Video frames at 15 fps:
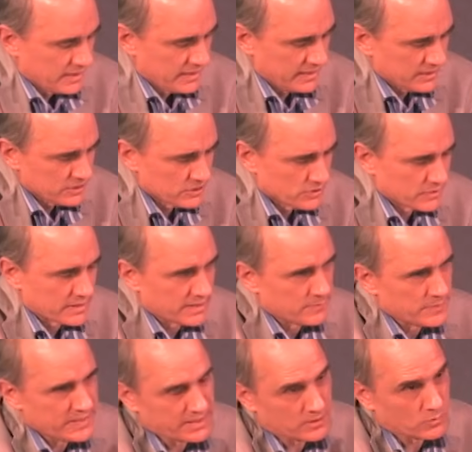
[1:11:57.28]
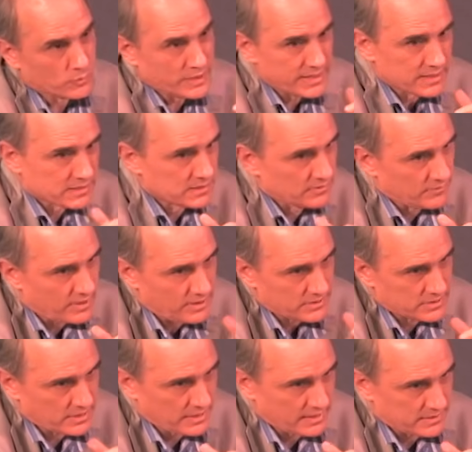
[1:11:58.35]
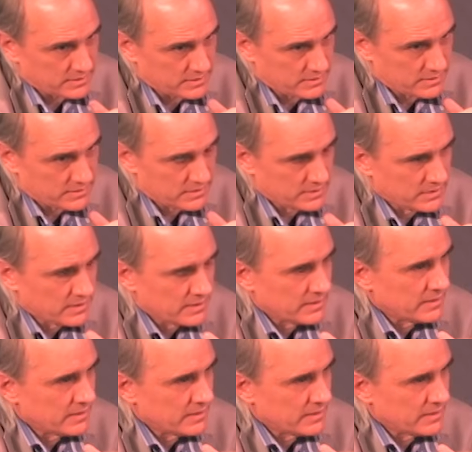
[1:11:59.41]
History, being the weakest of all sciences,